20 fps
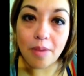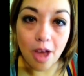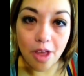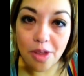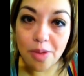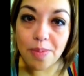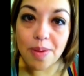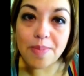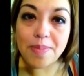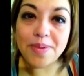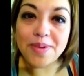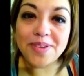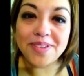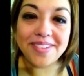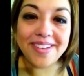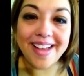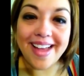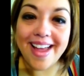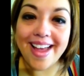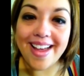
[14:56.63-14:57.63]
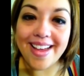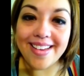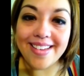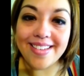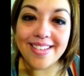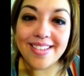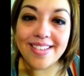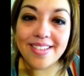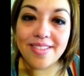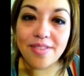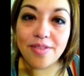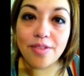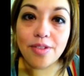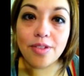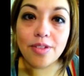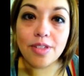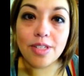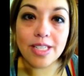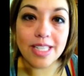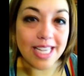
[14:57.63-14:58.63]
other people and
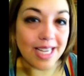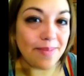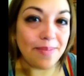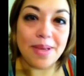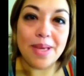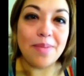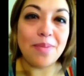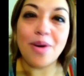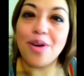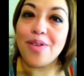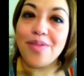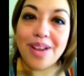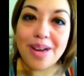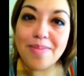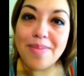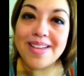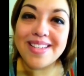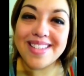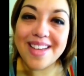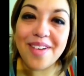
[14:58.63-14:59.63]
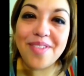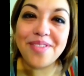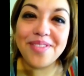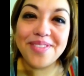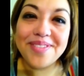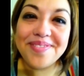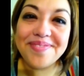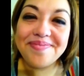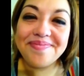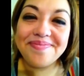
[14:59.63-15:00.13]
to keep being motivated myself.